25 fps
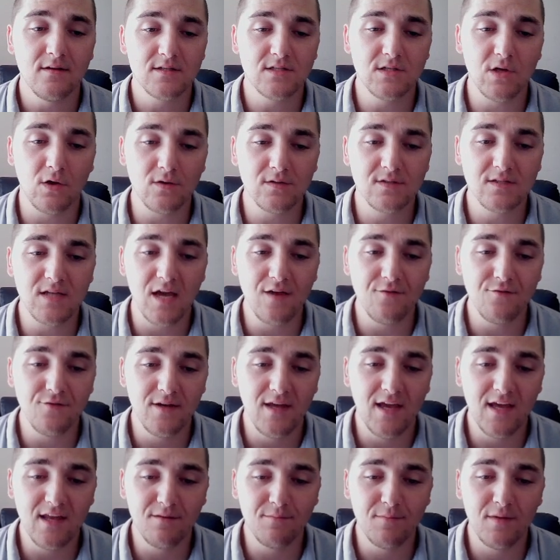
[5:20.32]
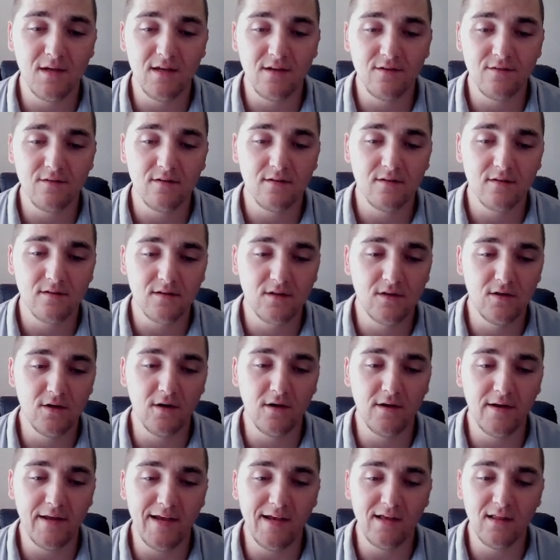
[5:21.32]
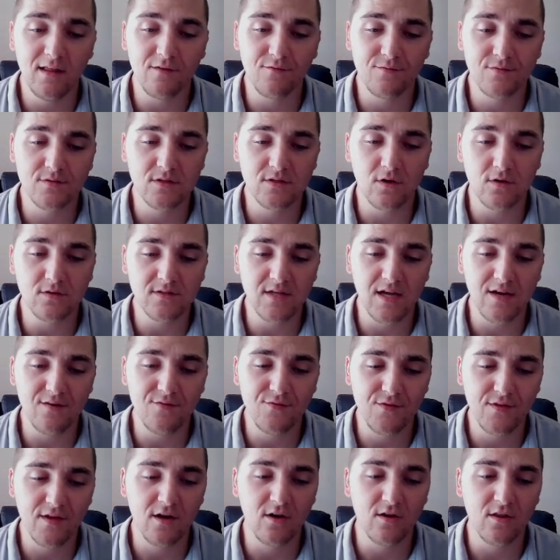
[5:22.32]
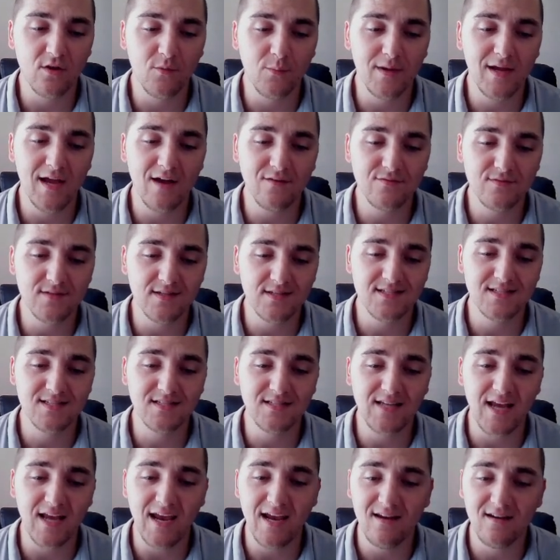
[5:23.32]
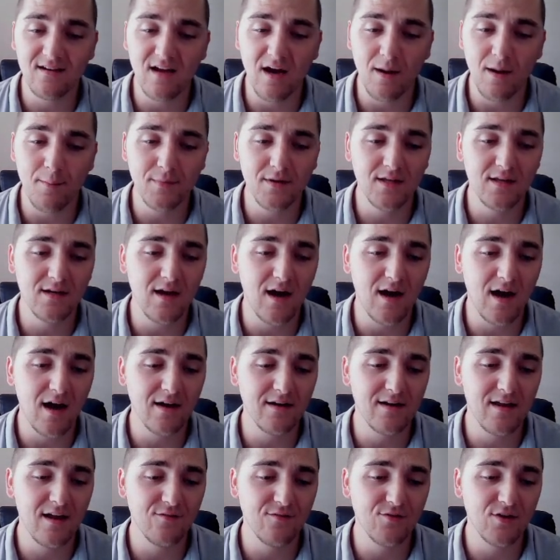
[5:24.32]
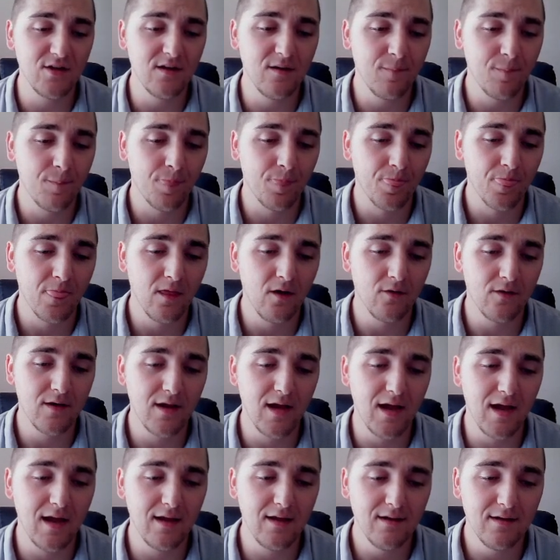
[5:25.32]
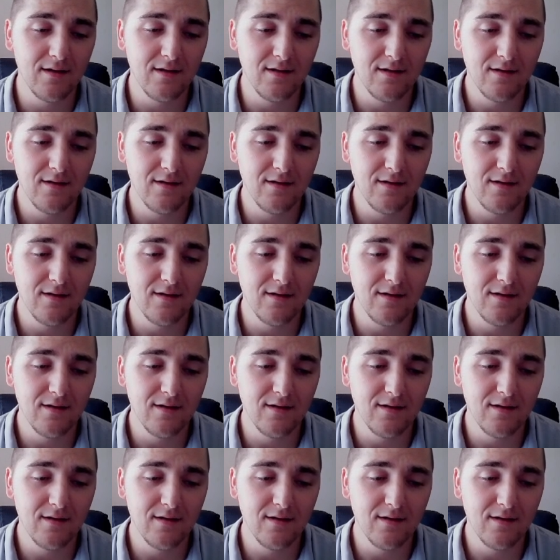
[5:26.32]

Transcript: Soul Siphon hitting me. Good healing from Soul Siphon there. Then we have Sustain coming in hot and heavy. Okay.